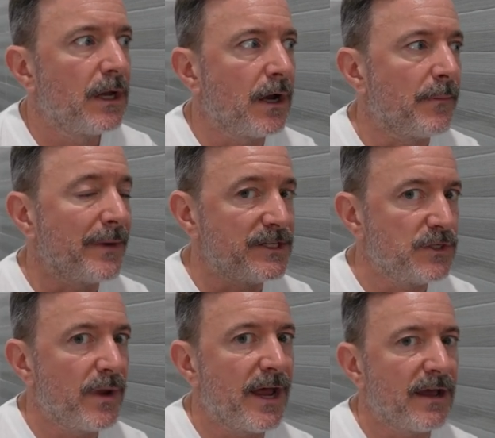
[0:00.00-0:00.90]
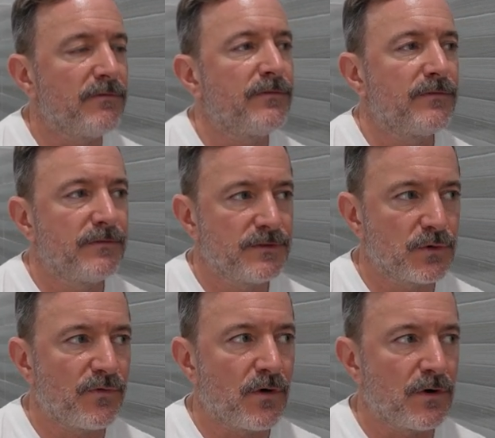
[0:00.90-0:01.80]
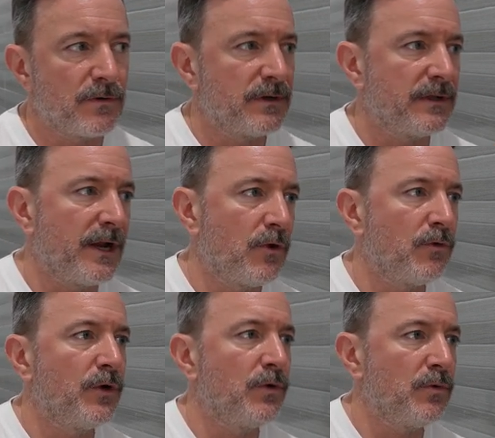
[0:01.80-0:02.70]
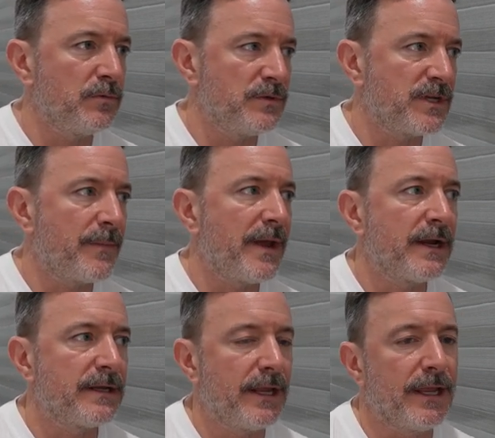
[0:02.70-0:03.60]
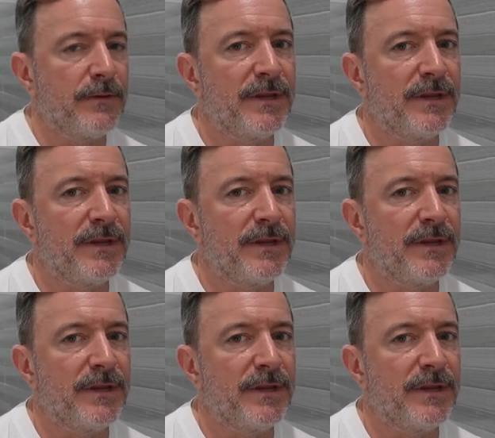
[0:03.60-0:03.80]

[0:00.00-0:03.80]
I do have, so far, Airlo, Jetpack, and